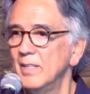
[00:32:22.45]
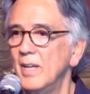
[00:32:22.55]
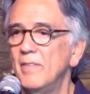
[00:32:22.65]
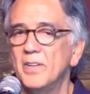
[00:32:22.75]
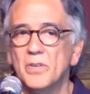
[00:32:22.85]

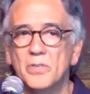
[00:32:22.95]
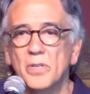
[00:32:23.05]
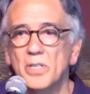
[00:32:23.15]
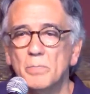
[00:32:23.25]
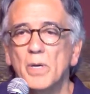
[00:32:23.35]
Love
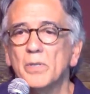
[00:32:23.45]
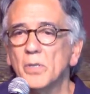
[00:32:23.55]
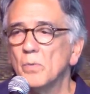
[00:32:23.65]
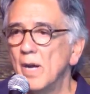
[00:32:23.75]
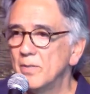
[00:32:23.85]
understood as
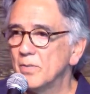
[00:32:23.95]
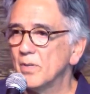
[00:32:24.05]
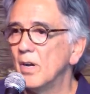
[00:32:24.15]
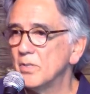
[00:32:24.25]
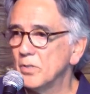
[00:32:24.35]
marital rights
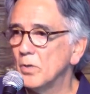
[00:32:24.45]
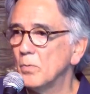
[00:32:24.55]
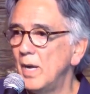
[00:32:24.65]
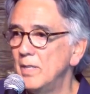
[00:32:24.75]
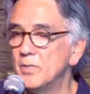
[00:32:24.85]
or
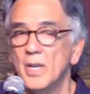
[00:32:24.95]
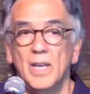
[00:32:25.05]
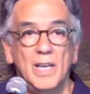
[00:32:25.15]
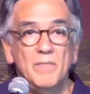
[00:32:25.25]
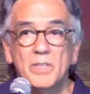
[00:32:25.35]
conjugal rights,
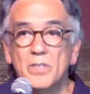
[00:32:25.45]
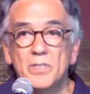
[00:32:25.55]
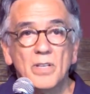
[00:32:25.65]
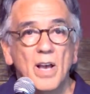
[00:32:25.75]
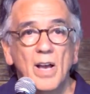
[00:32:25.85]
even
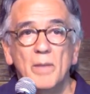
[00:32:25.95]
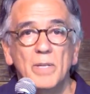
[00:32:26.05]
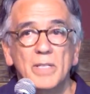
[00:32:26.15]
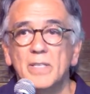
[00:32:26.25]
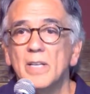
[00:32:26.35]
just
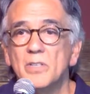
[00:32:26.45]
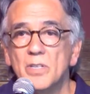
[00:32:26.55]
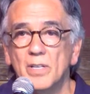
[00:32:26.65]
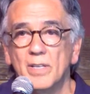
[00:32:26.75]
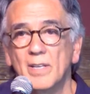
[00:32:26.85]
time and
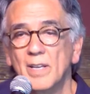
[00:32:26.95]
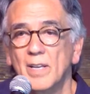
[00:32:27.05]
attention.